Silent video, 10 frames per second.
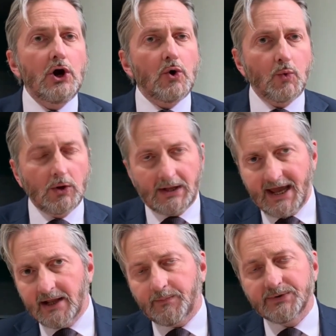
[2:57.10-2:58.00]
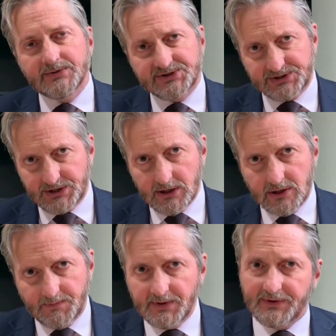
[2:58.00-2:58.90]
will help you
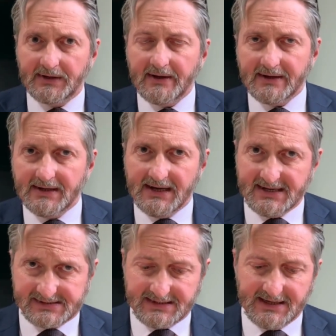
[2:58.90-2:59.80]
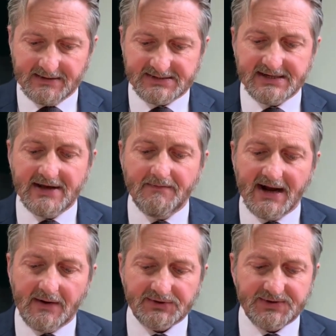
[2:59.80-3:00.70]
scope the likely SDLT
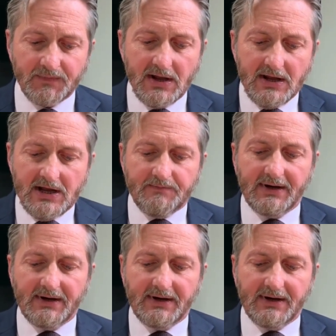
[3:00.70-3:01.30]
amount, but